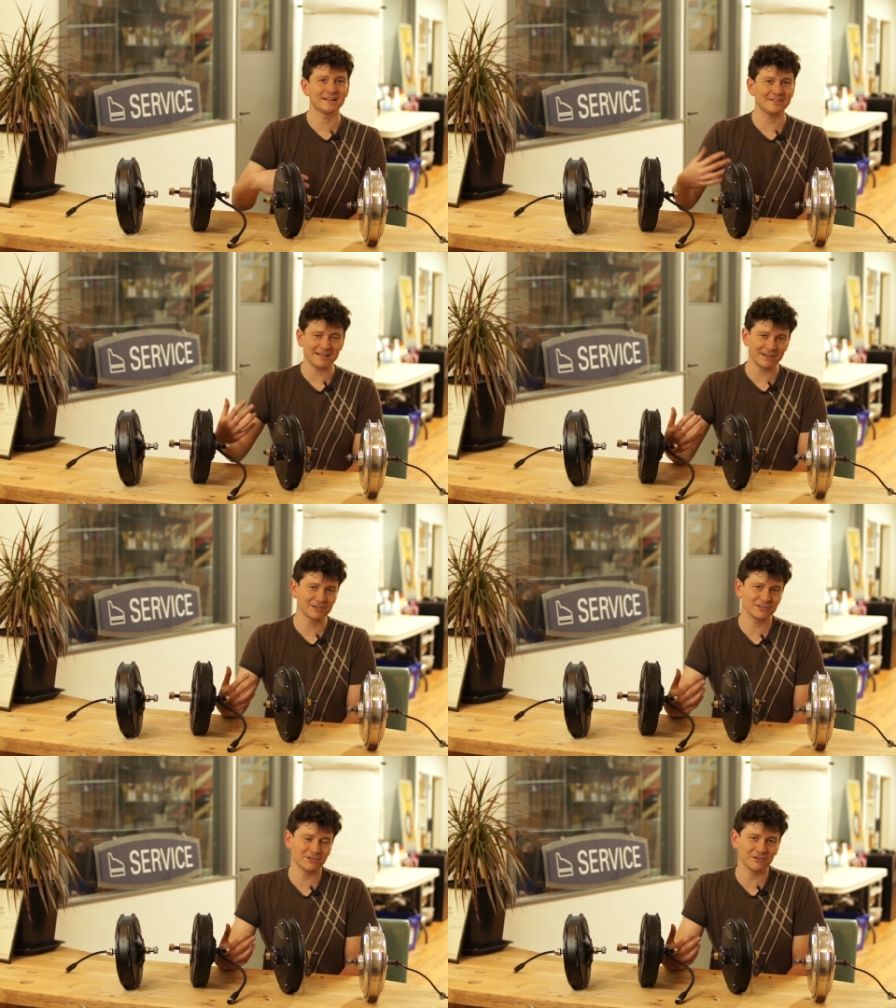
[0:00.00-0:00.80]
in that the
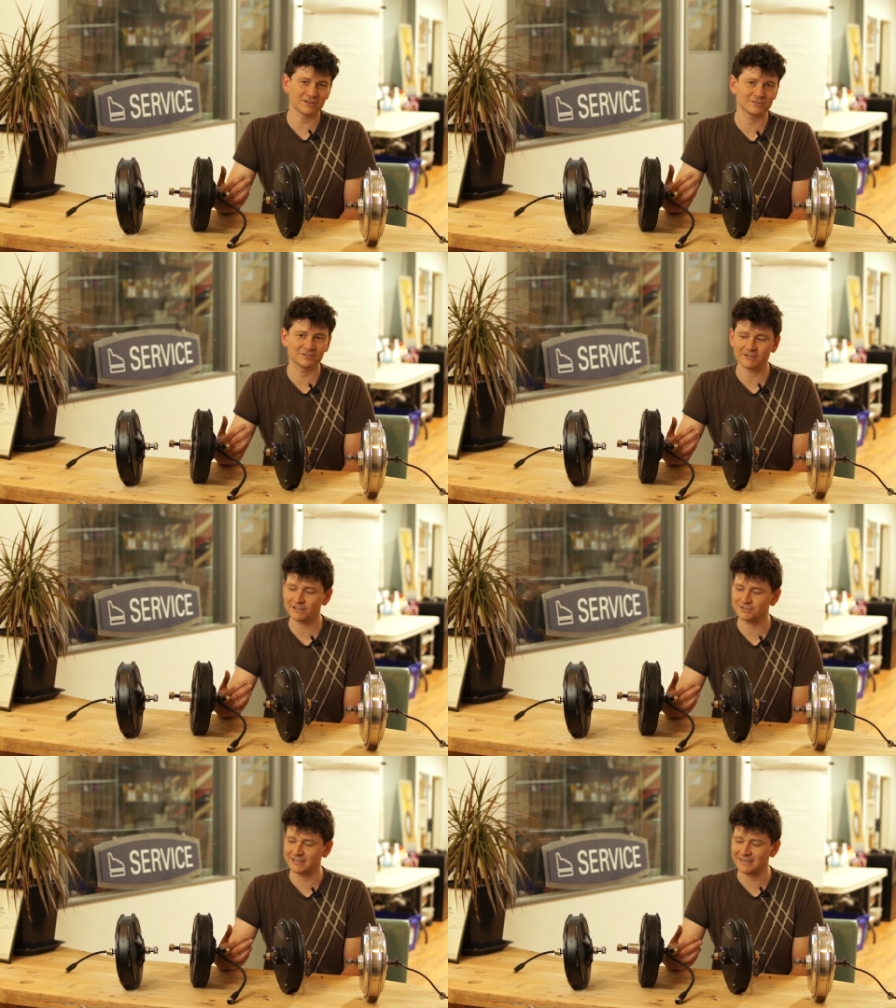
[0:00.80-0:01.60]
internal
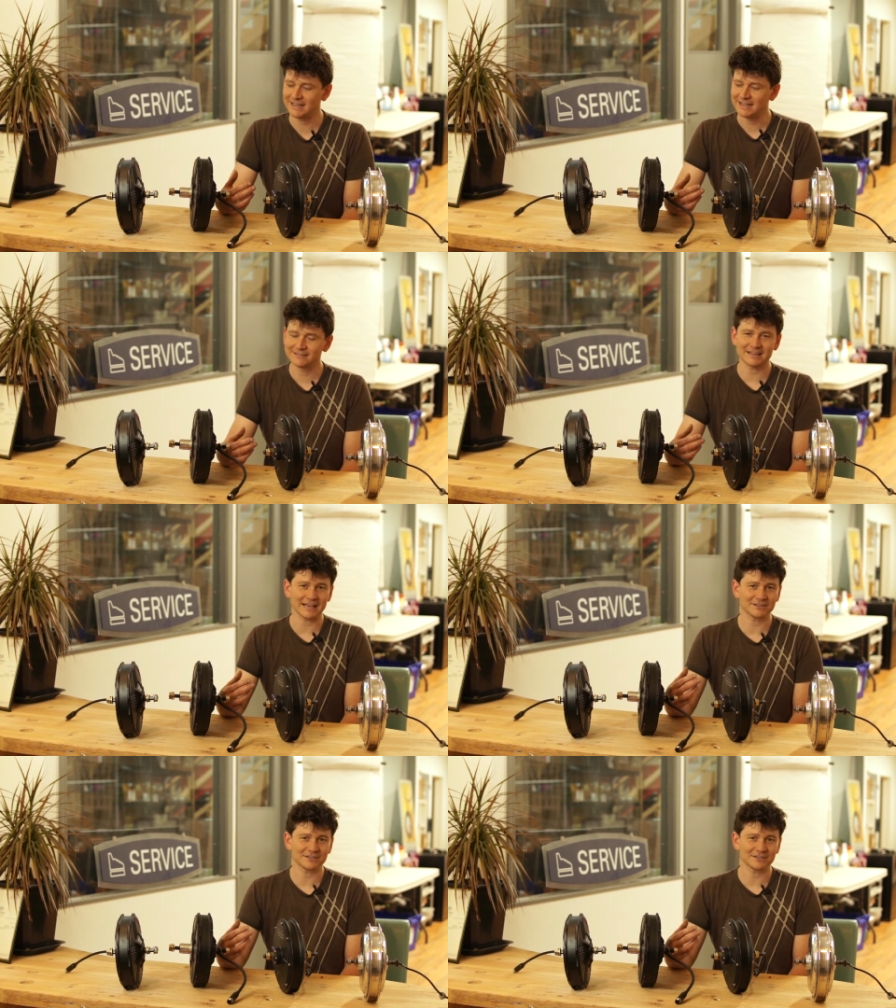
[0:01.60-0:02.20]
construction is